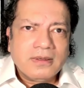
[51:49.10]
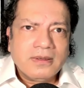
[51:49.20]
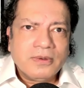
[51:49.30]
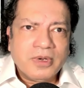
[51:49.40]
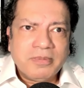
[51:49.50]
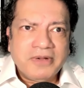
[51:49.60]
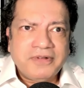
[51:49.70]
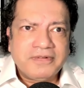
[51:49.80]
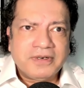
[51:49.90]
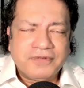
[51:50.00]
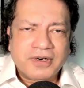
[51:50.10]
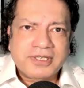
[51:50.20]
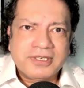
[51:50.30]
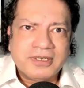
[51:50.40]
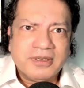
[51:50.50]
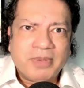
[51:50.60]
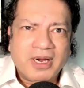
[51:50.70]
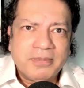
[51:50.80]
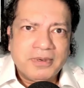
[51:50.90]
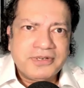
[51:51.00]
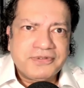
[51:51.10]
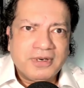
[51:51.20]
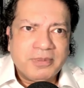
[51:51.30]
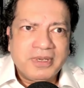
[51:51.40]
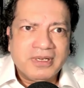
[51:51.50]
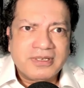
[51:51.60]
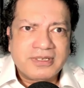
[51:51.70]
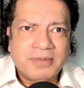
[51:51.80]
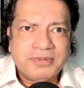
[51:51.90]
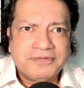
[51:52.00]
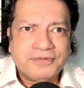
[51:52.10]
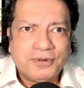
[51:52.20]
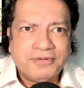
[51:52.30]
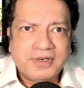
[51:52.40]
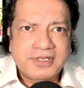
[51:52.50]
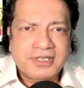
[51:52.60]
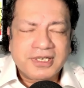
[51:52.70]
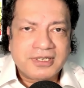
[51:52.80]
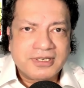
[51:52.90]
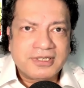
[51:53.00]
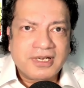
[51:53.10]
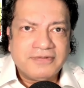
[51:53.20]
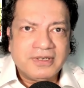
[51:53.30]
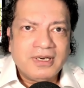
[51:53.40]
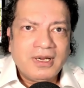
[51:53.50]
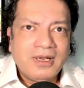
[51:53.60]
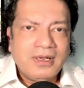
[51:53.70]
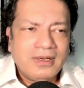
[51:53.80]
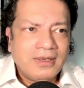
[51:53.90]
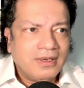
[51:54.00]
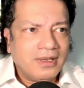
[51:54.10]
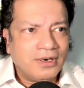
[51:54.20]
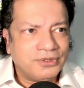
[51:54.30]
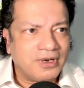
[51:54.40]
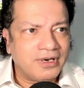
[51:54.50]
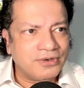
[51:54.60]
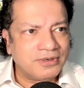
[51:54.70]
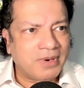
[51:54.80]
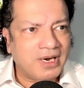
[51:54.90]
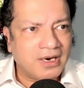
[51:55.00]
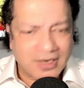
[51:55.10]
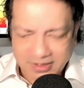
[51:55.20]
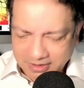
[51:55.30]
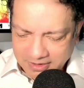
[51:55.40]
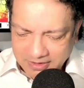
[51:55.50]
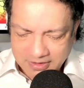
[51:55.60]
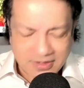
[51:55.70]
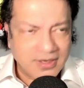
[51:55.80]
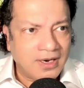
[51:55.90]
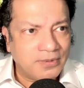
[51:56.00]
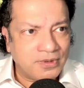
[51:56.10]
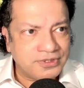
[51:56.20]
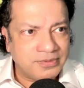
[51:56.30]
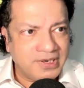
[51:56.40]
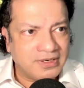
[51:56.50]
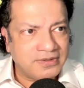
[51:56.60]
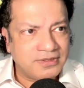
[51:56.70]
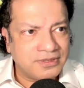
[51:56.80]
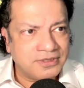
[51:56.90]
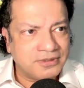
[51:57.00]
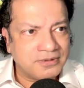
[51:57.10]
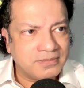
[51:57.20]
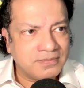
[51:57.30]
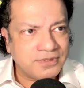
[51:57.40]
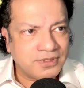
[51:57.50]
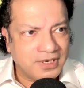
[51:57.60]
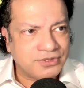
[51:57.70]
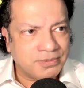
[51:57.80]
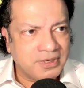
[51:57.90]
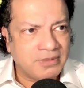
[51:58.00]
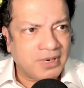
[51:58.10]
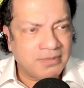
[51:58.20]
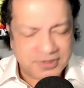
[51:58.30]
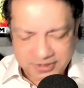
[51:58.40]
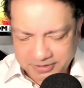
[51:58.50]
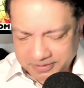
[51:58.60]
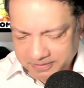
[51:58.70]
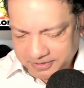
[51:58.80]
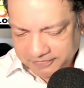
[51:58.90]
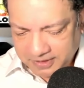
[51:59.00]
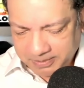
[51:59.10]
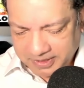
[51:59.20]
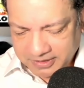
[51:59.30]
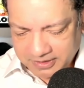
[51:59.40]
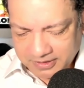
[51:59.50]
One of my favorite verses in the Bible is Philippians chapter 4, verses 6 to 7. And although I know it by heart, I want to read it to you. So let's open our Bibles to, to Philippians.